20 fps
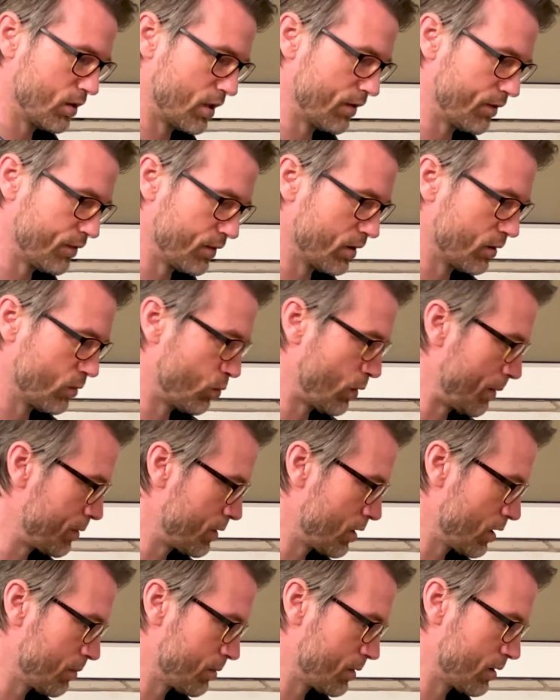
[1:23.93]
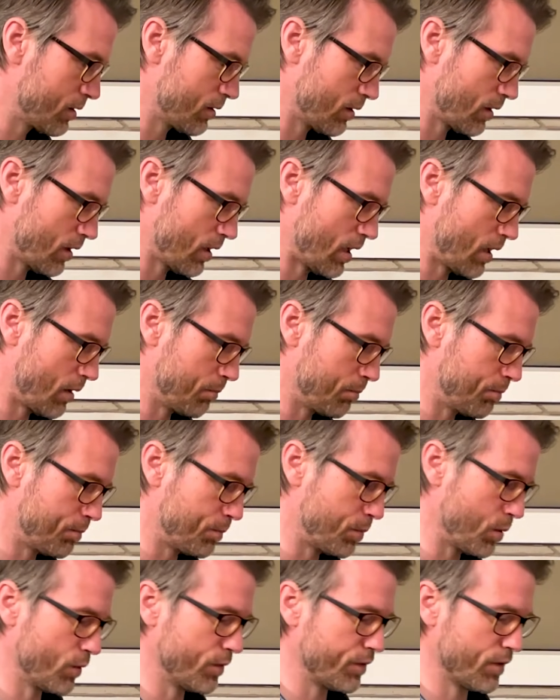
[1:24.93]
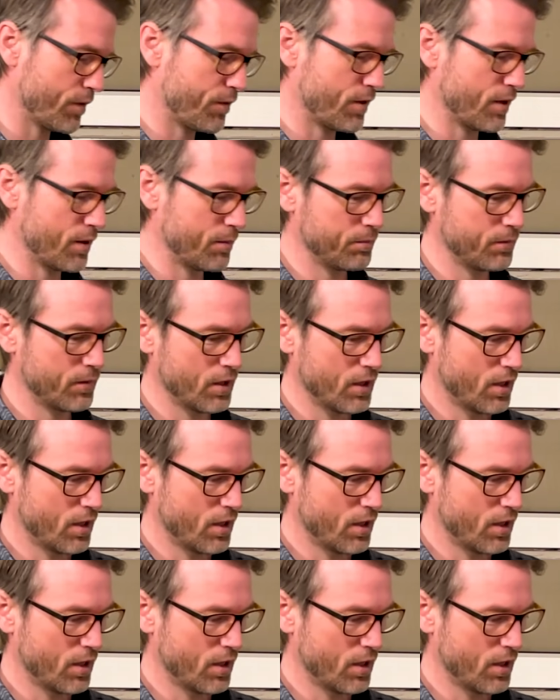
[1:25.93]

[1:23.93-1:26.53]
different web shops, and both of them,